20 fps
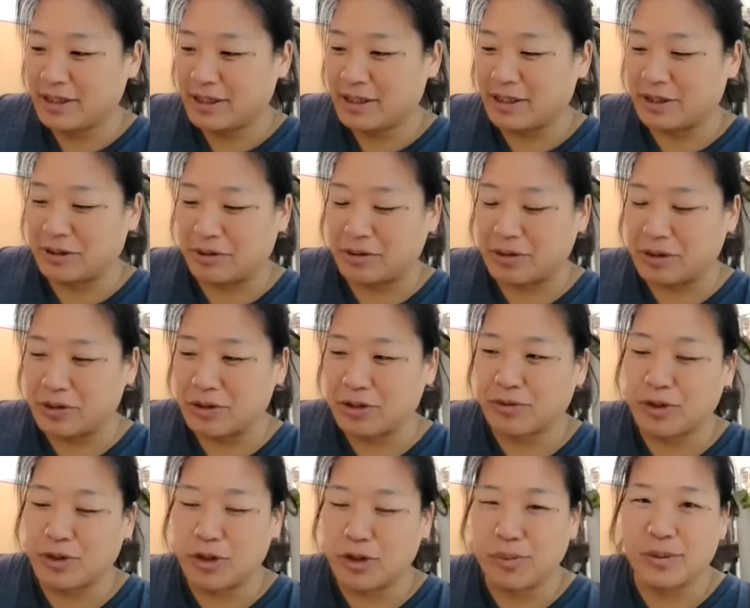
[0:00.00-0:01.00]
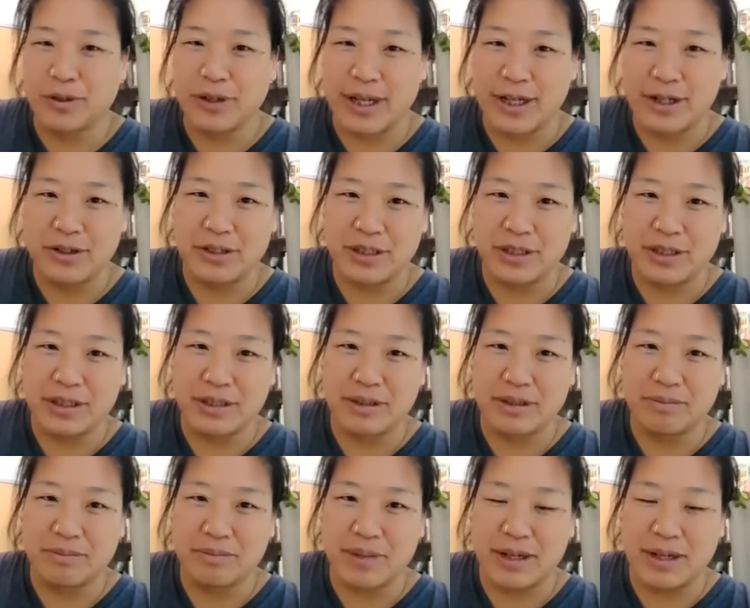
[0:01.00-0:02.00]
use renewable
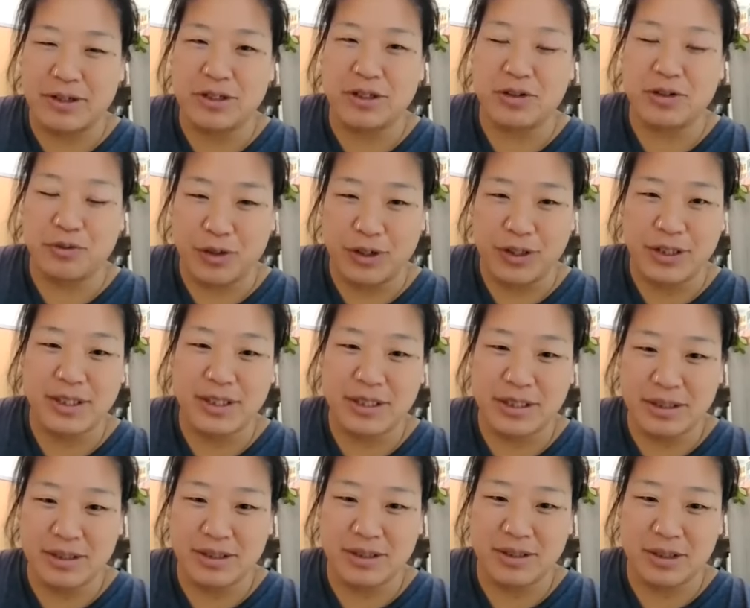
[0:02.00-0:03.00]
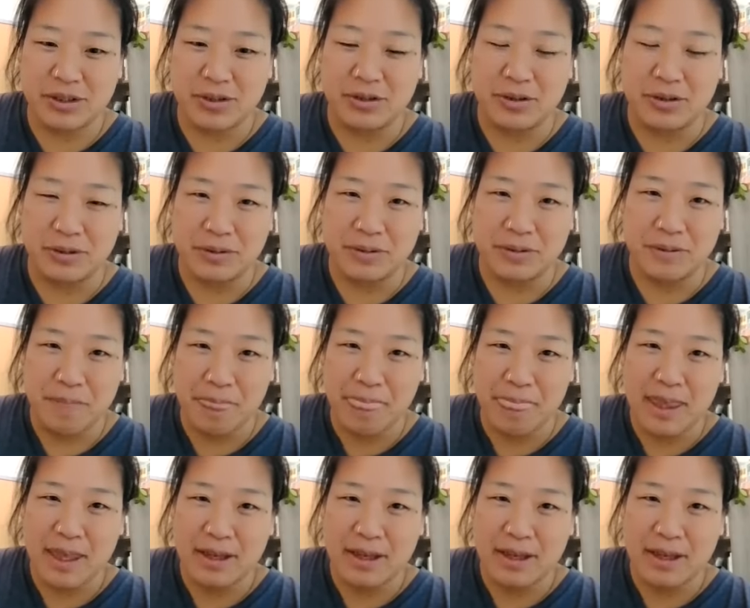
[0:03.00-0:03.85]
energy first to